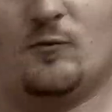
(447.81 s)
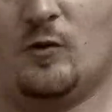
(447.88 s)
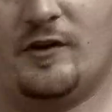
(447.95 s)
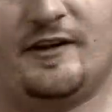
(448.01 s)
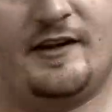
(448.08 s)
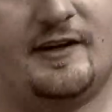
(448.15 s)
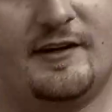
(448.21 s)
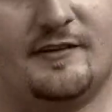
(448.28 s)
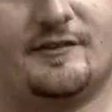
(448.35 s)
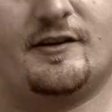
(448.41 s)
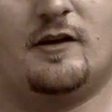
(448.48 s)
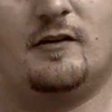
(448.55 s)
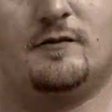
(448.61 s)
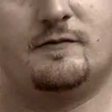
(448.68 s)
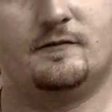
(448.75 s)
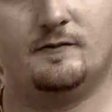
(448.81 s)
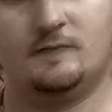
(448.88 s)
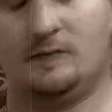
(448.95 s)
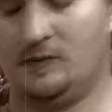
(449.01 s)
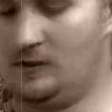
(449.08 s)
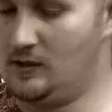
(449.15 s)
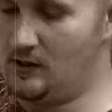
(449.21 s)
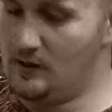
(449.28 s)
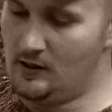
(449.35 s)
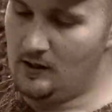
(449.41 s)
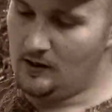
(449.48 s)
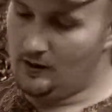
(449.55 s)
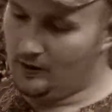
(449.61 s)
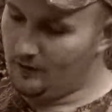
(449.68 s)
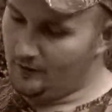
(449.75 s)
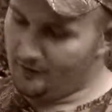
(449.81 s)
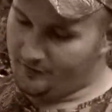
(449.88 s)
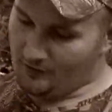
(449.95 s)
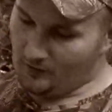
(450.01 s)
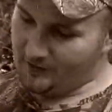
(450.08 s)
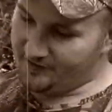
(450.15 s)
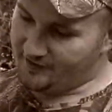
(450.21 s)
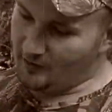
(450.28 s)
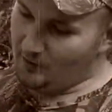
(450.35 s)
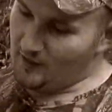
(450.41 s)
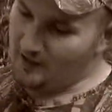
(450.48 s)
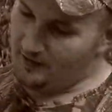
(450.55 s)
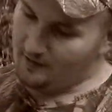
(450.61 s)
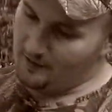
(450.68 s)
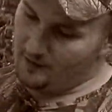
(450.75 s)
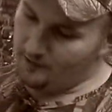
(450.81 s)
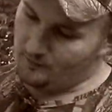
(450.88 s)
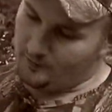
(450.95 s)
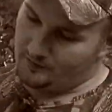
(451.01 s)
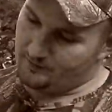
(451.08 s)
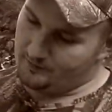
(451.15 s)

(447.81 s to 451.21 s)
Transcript: one of the ears off. So let's go down another one.